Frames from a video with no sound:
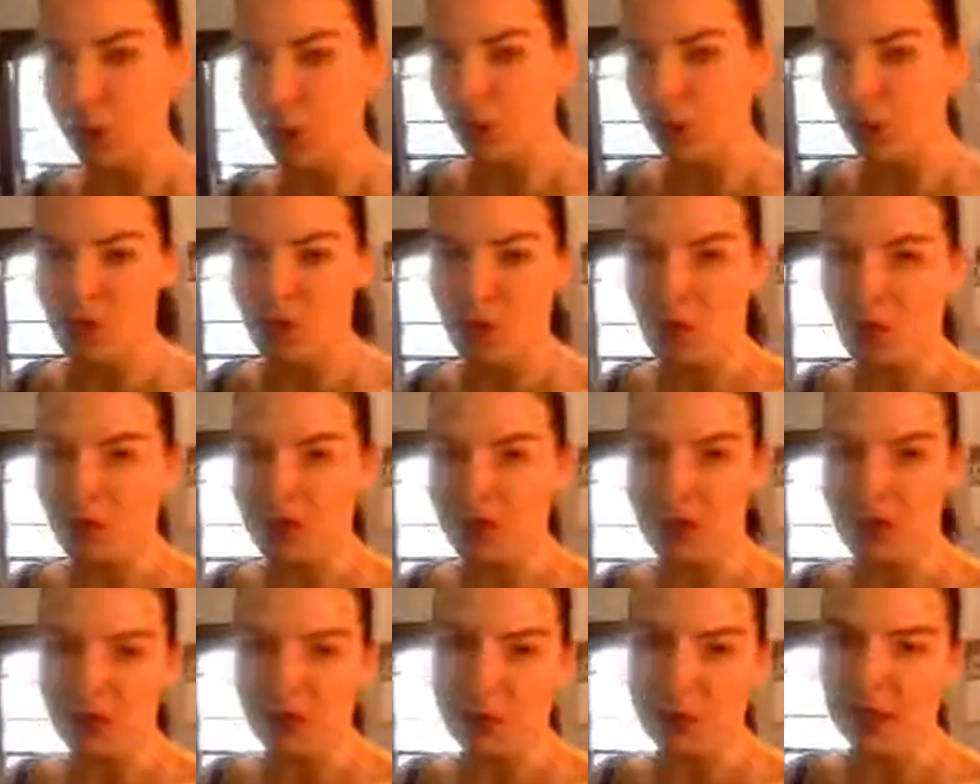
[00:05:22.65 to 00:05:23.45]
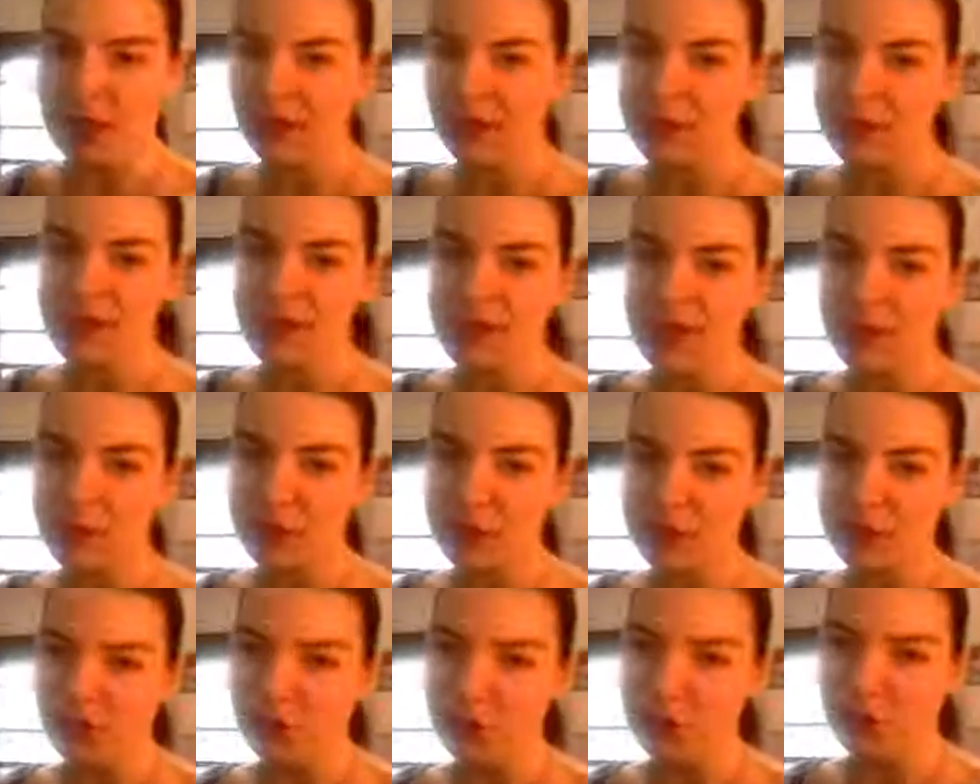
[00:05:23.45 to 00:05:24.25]
2 in the morning because
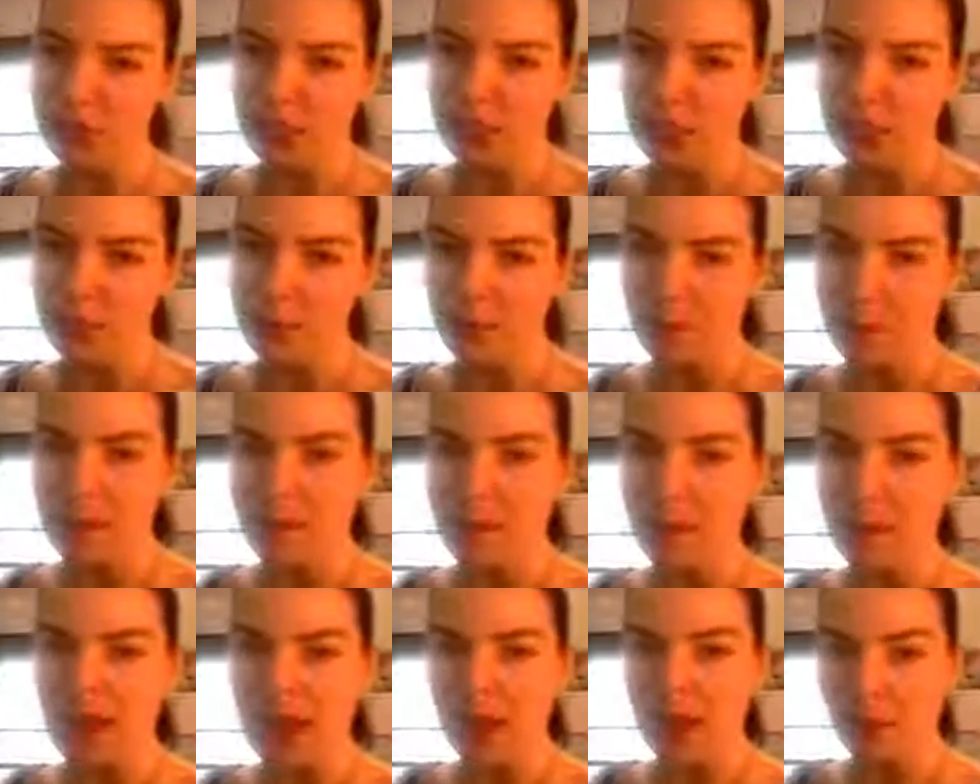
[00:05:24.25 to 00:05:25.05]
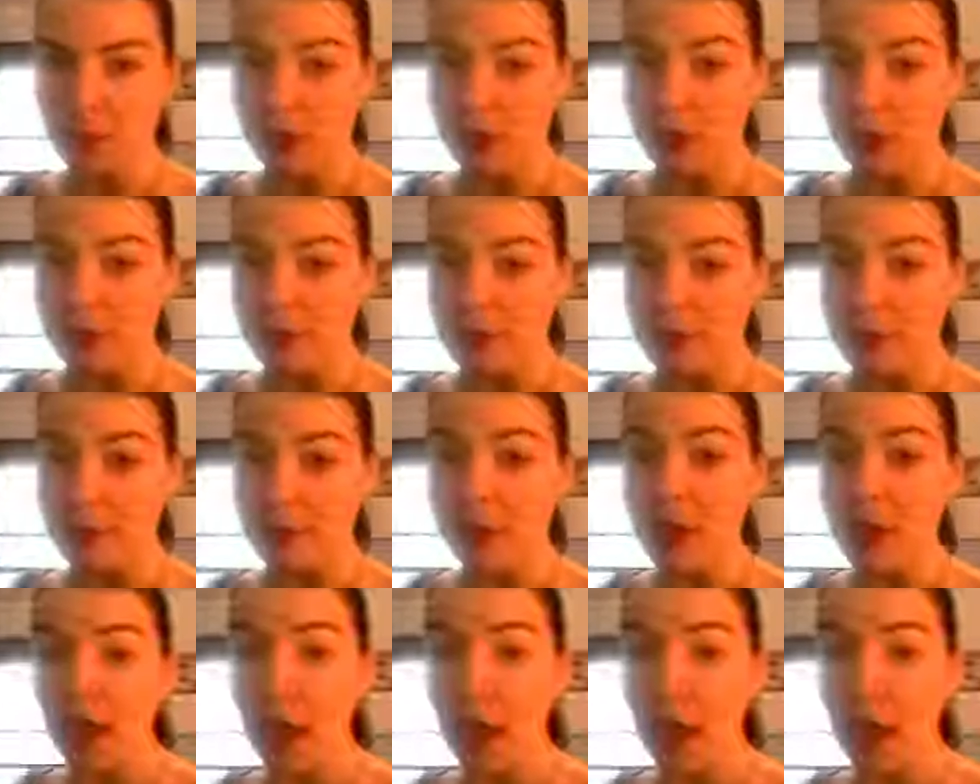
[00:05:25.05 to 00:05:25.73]
I'm just really bad at this stuff.